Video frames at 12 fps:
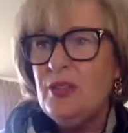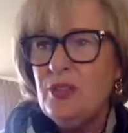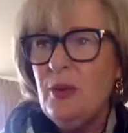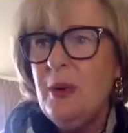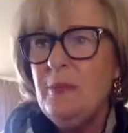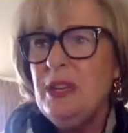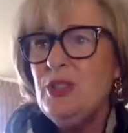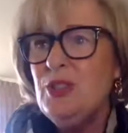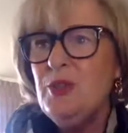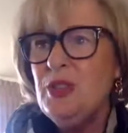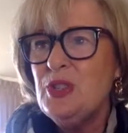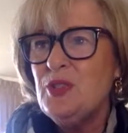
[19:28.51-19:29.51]
Do you want me to
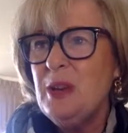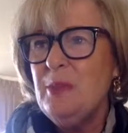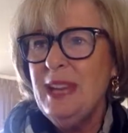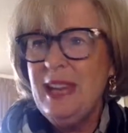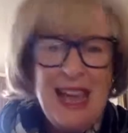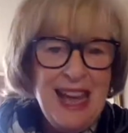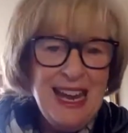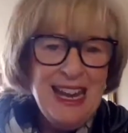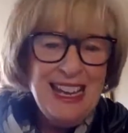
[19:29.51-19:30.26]
do the treatment again?